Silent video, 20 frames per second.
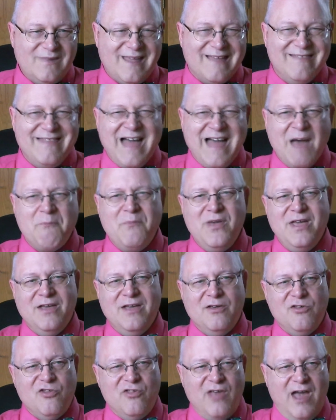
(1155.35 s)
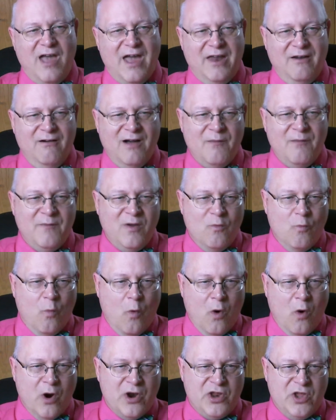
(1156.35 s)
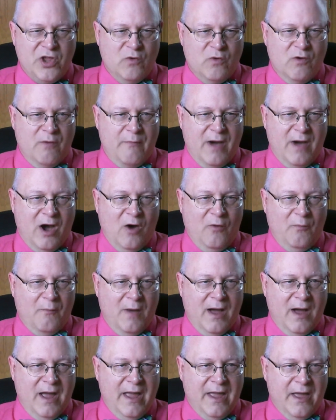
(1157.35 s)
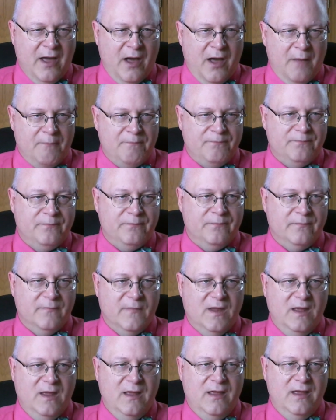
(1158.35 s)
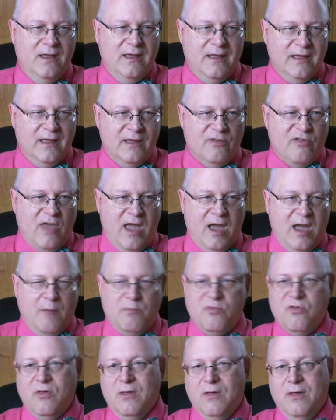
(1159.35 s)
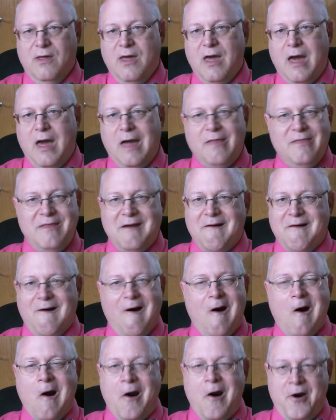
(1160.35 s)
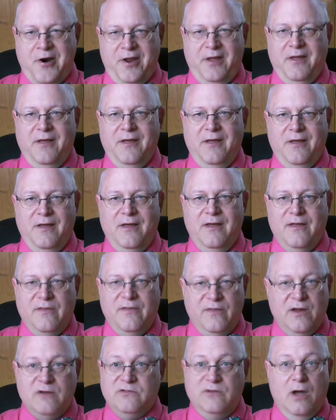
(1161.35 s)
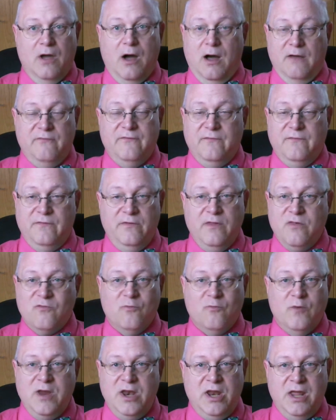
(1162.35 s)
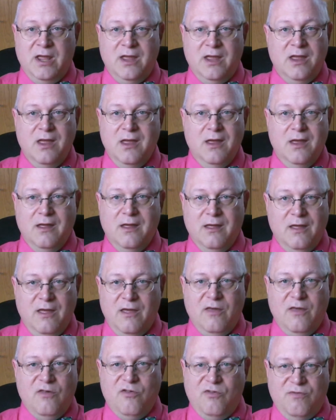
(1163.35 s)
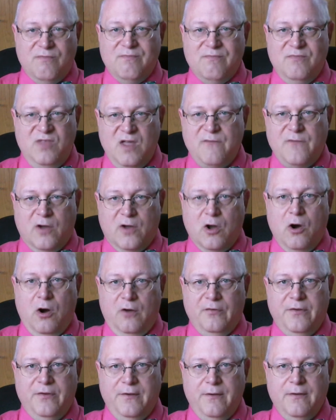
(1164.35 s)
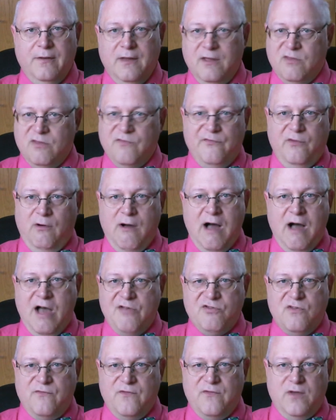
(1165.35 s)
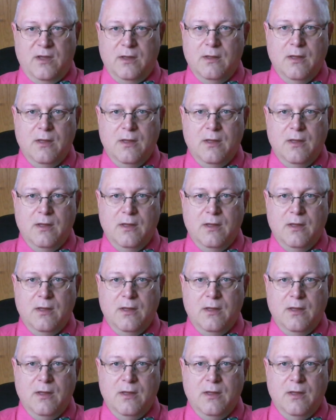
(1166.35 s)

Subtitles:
That being said, let me warn you about my exams. They're hard. They're tough. This reading is difficult. It's philosophy.